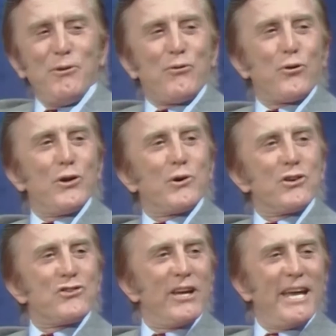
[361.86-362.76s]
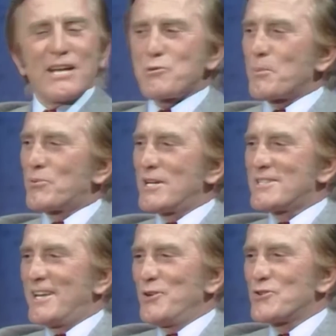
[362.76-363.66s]
before you're going to shake hands with the
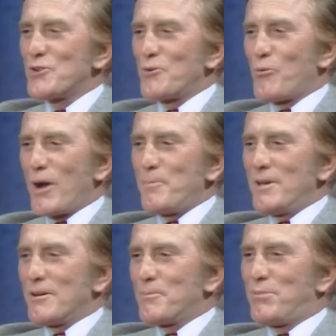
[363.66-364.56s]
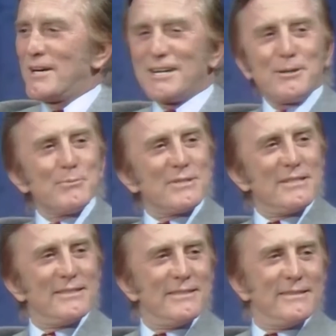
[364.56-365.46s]
president, you're sort of wiping your palms.
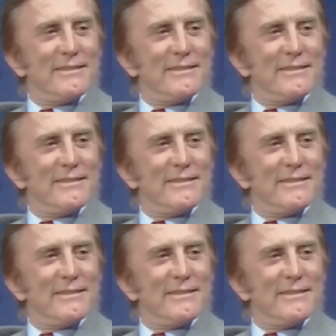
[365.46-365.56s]
And, you